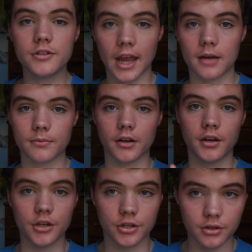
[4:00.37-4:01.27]
camera
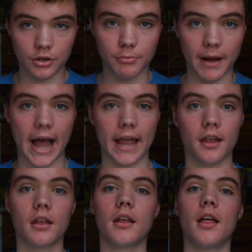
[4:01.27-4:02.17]
should you buy?
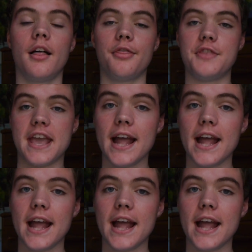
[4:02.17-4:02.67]
The